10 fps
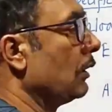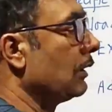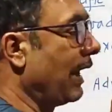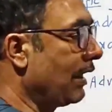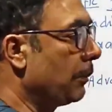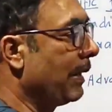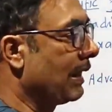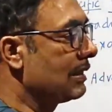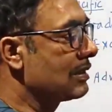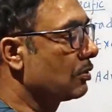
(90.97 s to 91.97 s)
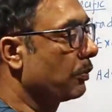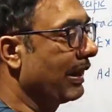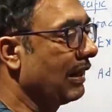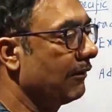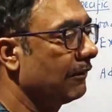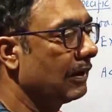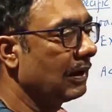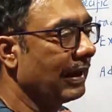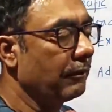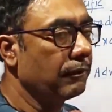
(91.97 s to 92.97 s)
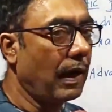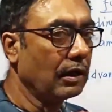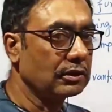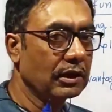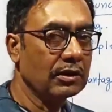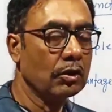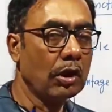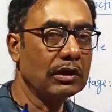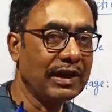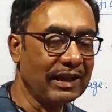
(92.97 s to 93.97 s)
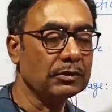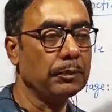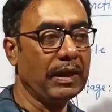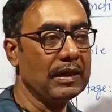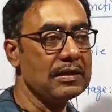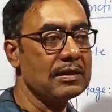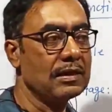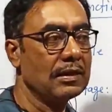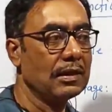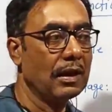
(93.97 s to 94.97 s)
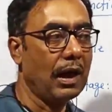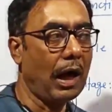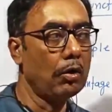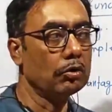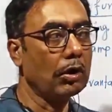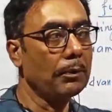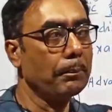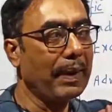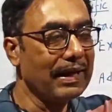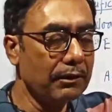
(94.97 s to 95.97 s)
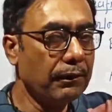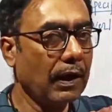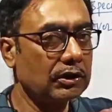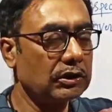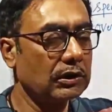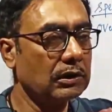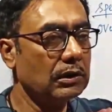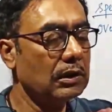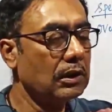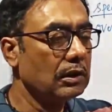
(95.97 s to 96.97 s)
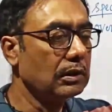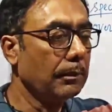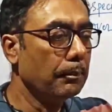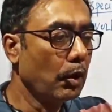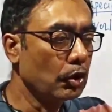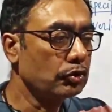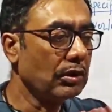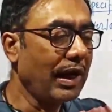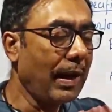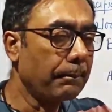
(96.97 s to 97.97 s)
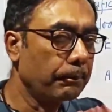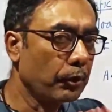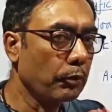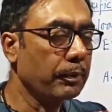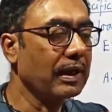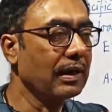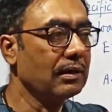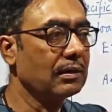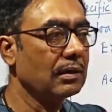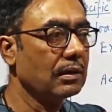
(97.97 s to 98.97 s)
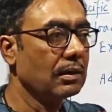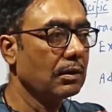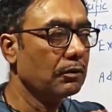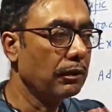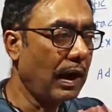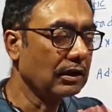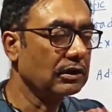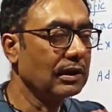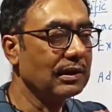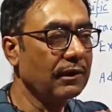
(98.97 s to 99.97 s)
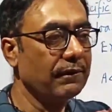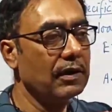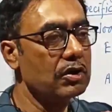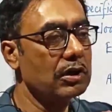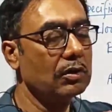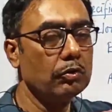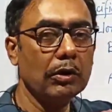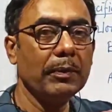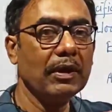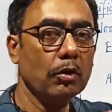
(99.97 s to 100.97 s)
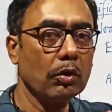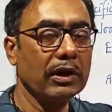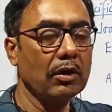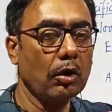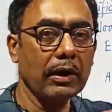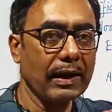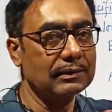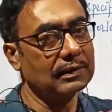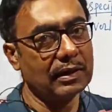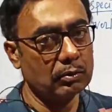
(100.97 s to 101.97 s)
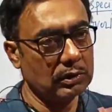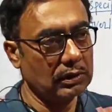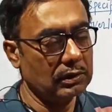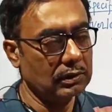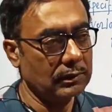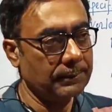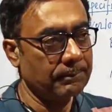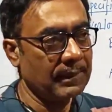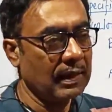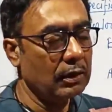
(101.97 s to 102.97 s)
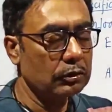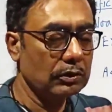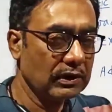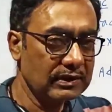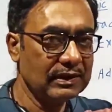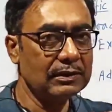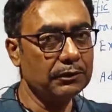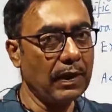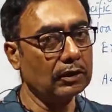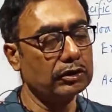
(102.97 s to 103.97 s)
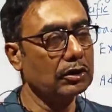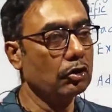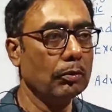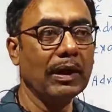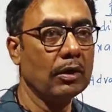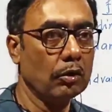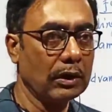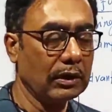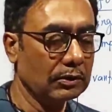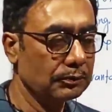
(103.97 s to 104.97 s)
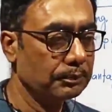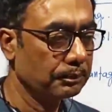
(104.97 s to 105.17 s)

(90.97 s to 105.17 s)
That means whenever a function call takes place, out of many functions, the most appropriate function definition will be loaded or executed. So this is function overloading.